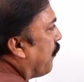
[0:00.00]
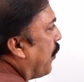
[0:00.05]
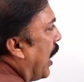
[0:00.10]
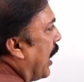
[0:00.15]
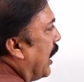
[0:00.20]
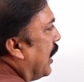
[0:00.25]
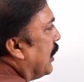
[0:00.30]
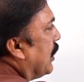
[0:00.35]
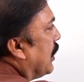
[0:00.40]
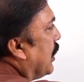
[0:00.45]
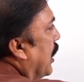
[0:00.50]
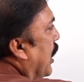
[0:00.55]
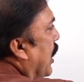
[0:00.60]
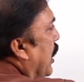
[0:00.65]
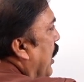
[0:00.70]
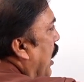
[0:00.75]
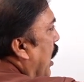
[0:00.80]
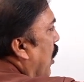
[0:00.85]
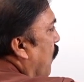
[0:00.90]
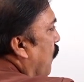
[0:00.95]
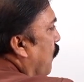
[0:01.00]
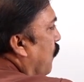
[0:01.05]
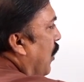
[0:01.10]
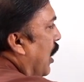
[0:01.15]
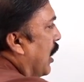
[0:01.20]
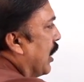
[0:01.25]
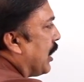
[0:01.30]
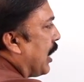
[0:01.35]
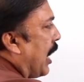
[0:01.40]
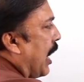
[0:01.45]
find the area of
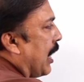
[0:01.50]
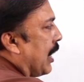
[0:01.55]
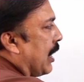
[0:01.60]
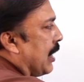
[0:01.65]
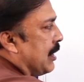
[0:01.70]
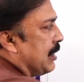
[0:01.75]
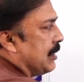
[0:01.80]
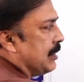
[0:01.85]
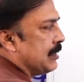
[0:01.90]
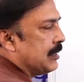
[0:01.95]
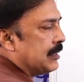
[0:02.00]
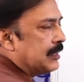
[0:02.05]
one triangle,